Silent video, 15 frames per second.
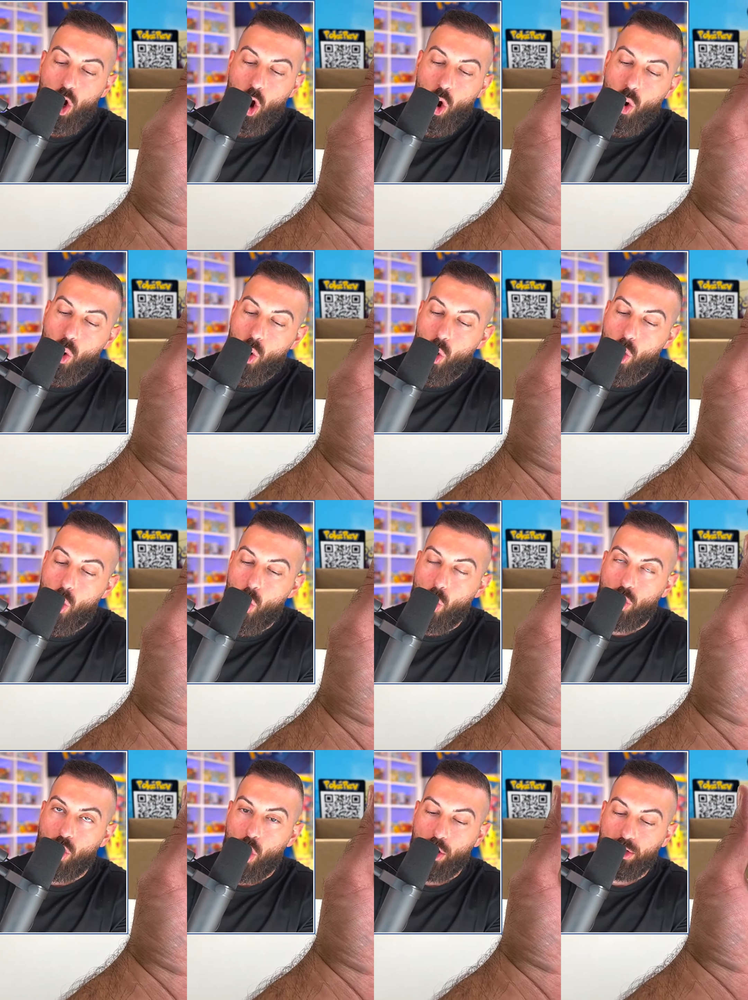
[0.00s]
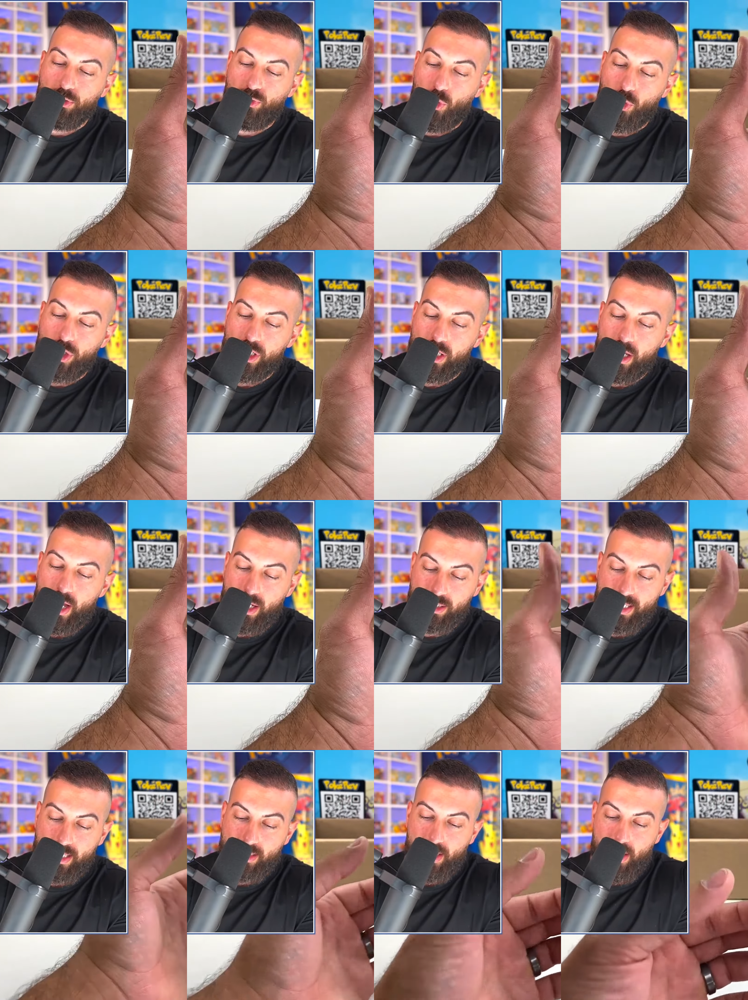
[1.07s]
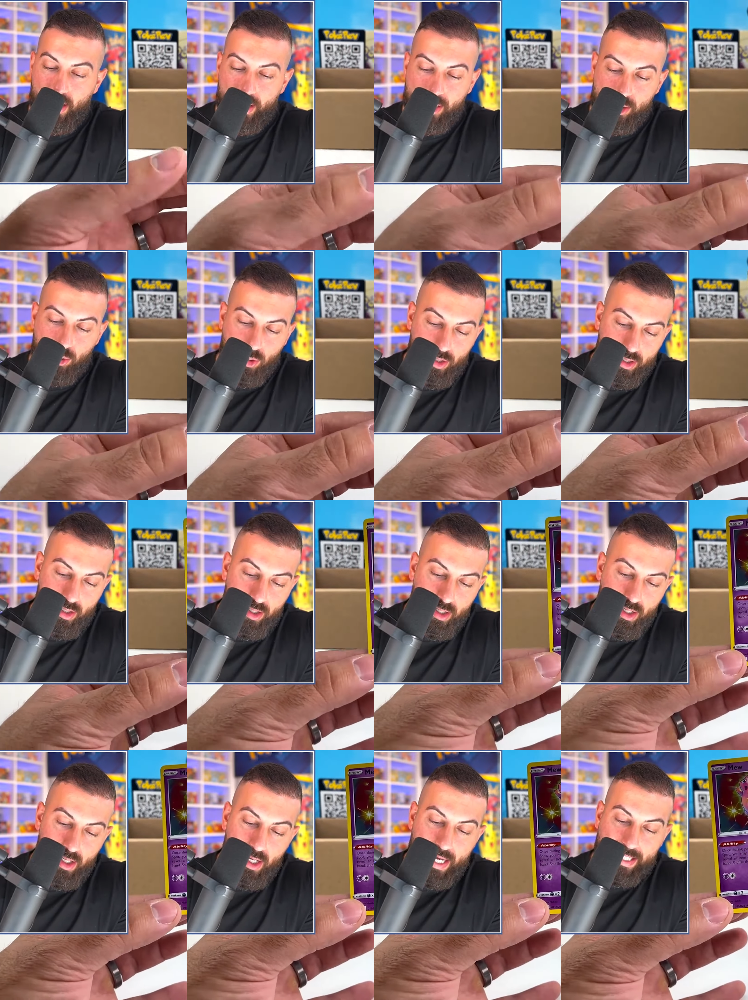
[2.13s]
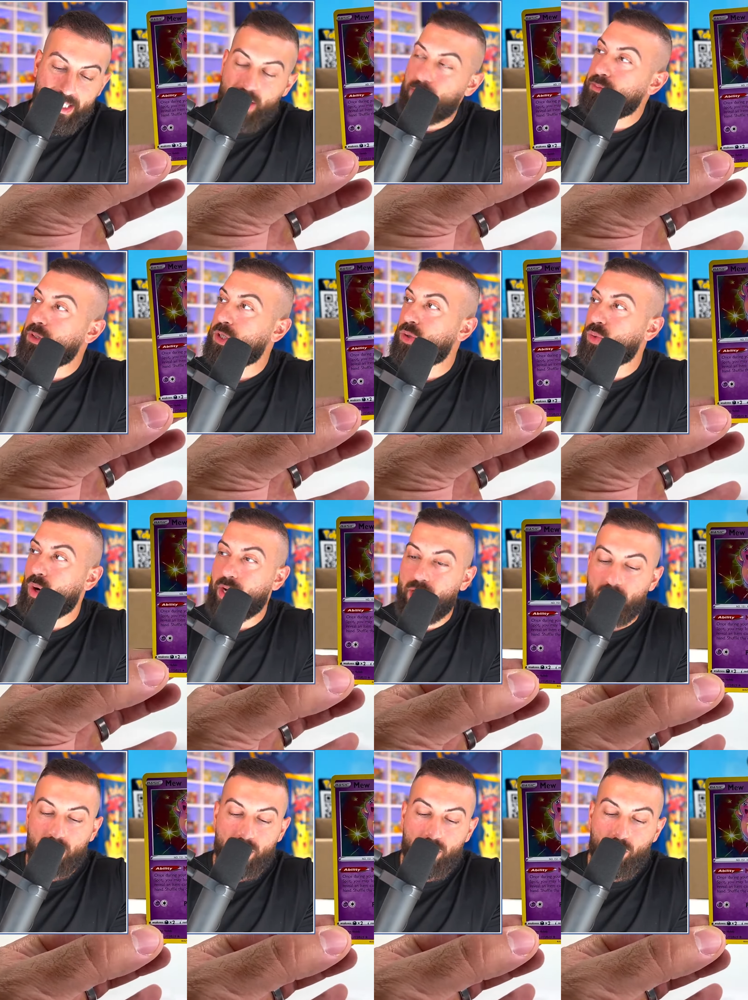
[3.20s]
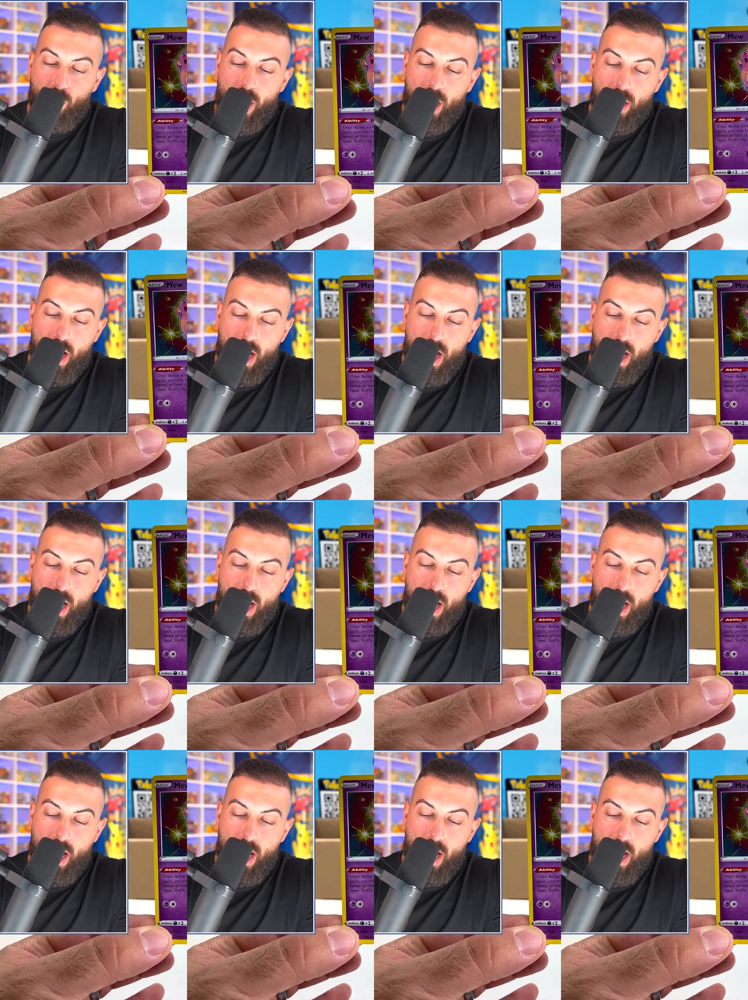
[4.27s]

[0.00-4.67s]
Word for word: Oh, Gardevoir E X. That's a nice one. And then a Mew regular rare